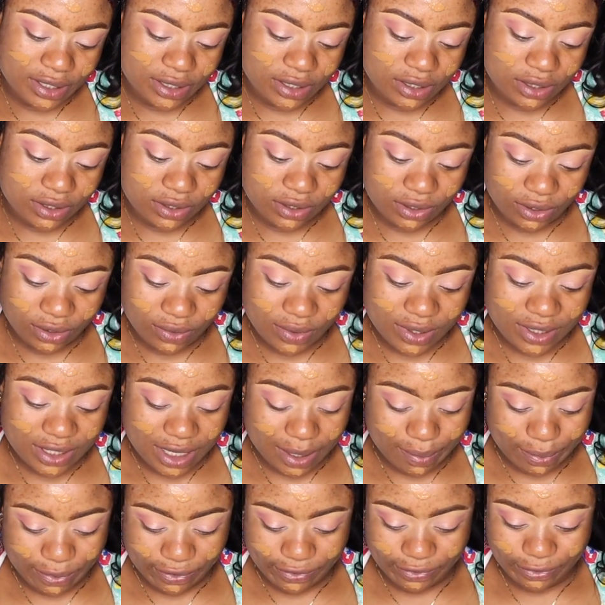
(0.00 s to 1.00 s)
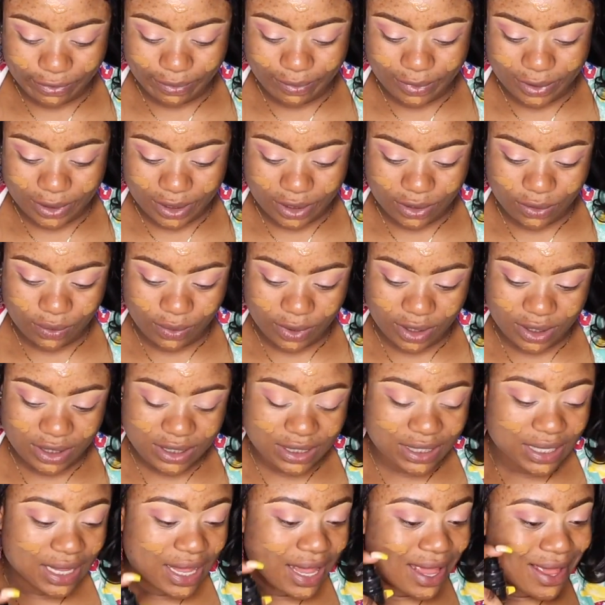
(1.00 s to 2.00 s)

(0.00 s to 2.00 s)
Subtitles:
She's always happy for me anyways.